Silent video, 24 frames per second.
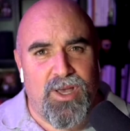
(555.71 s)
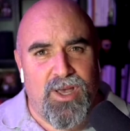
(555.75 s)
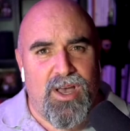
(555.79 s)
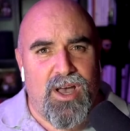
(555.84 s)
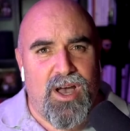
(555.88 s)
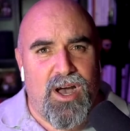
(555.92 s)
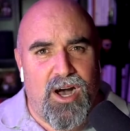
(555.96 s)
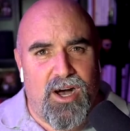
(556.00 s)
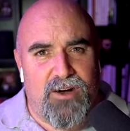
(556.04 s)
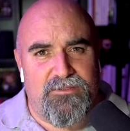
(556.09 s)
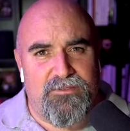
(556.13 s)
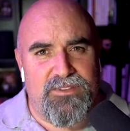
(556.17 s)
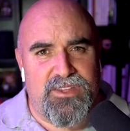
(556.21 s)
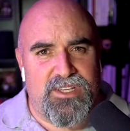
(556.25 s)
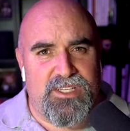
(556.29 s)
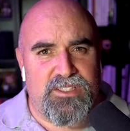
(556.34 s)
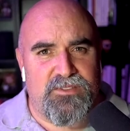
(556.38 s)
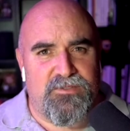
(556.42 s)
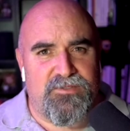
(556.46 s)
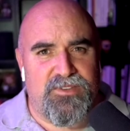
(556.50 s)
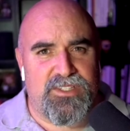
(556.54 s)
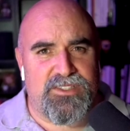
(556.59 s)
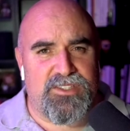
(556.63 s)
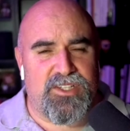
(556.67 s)
of this
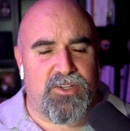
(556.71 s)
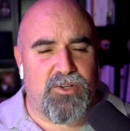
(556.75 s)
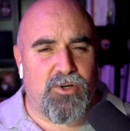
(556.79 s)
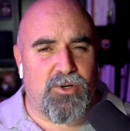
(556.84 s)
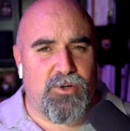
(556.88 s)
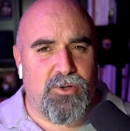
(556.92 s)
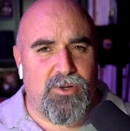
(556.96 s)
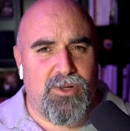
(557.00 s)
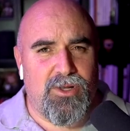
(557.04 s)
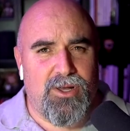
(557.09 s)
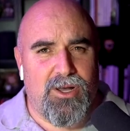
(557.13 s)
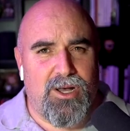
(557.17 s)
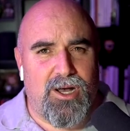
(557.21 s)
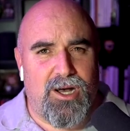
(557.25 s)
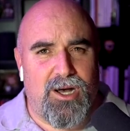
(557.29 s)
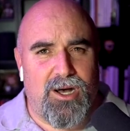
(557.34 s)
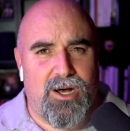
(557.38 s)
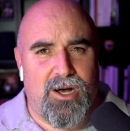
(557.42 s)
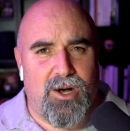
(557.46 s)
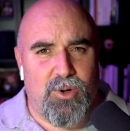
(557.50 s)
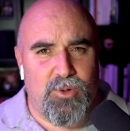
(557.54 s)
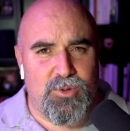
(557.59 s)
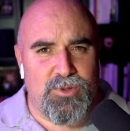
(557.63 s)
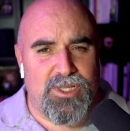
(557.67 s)
physical
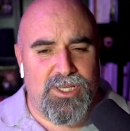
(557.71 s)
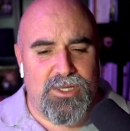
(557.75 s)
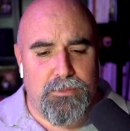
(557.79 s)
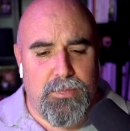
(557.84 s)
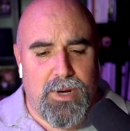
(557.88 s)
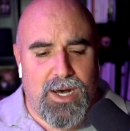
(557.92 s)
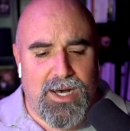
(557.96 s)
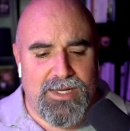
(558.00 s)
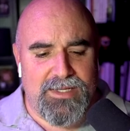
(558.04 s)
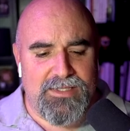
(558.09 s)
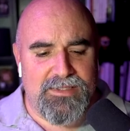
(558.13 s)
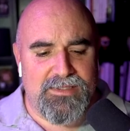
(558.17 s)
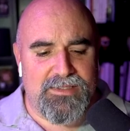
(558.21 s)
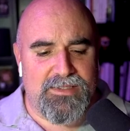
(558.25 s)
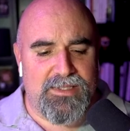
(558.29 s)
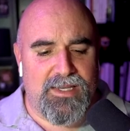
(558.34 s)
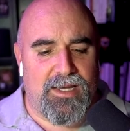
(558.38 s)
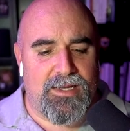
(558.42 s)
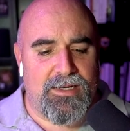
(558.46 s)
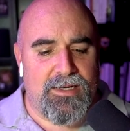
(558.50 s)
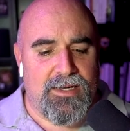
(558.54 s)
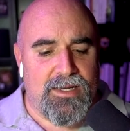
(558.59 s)
only mindset.